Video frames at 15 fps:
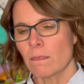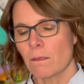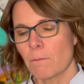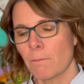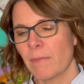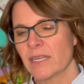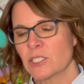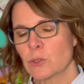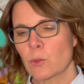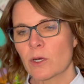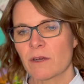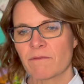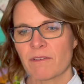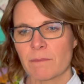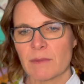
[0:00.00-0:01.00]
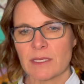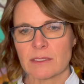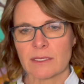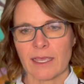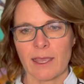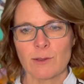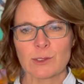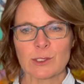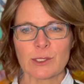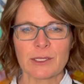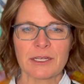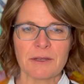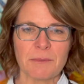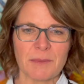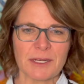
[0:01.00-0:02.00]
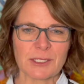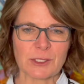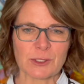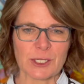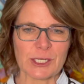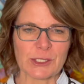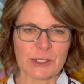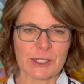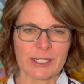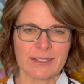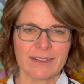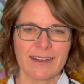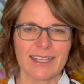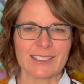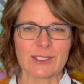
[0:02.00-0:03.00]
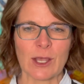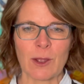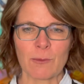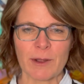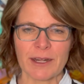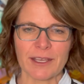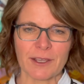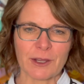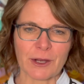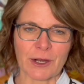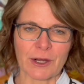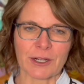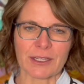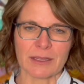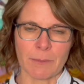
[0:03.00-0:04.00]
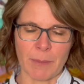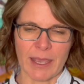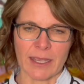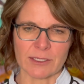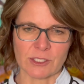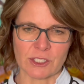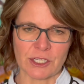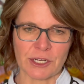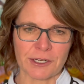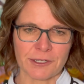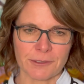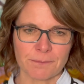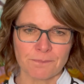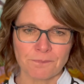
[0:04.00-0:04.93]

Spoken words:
Much work from this council and administration has already occurred in the past year.